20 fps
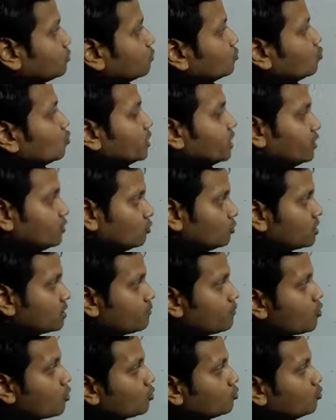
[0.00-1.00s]
we know the
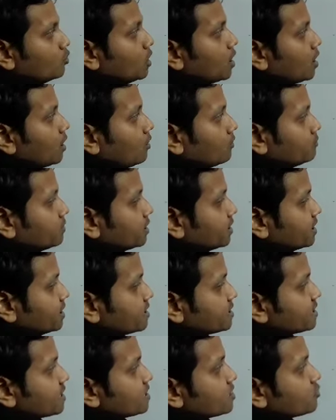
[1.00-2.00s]
formula of the
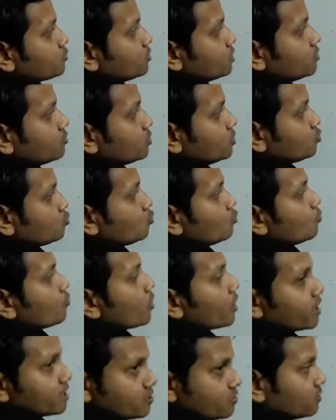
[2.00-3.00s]
distance between 2
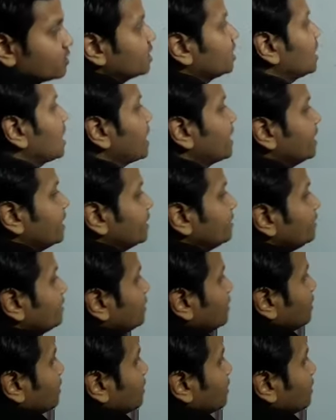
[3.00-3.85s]
points on a line,